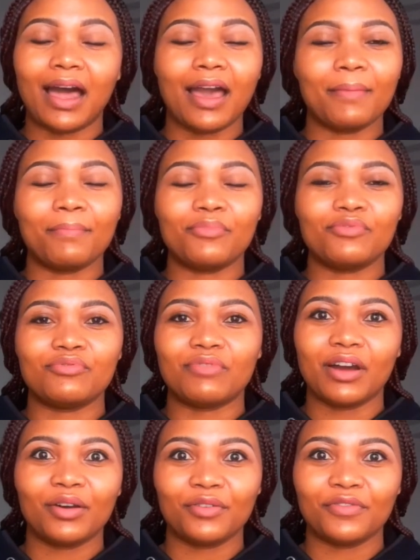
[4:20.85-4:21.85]
I am
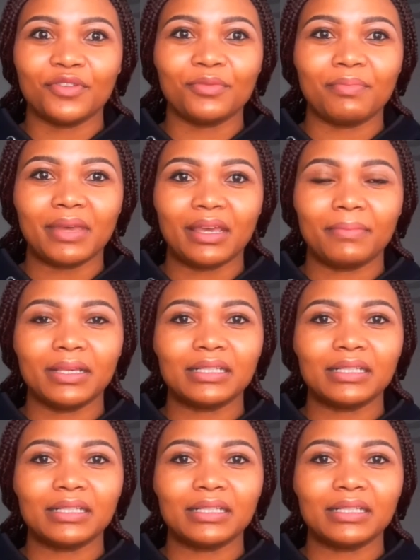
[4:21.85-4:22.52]
proud of you, babe.